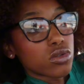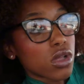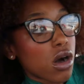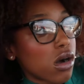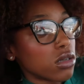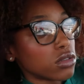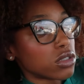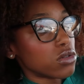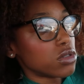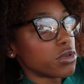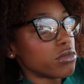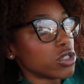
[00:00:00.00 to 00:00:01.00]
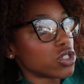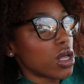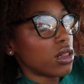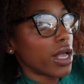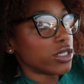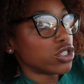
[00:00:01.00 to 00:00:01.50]
too long, so it's pretty much
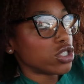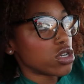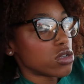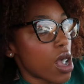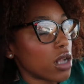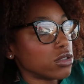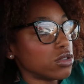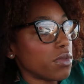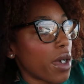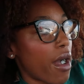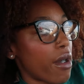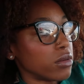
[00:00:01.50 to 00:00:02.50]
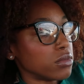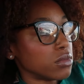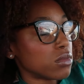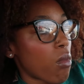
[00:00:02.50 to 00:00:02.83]
a lecture, not too bad.